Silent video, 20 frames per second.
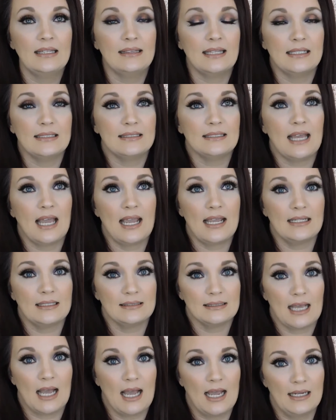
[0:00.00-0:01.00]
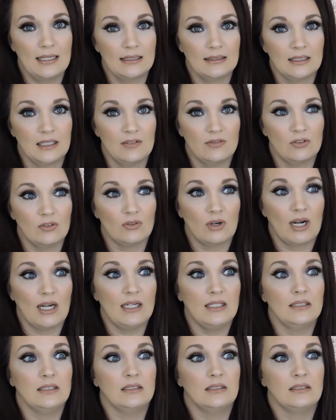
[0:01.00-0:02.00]
that's that anxiety level,
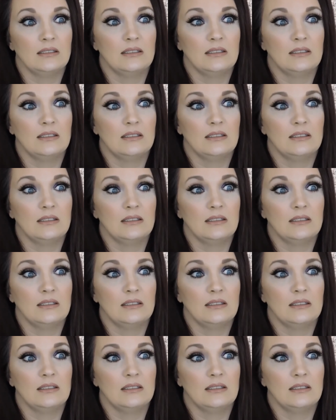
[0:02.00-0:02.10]
right?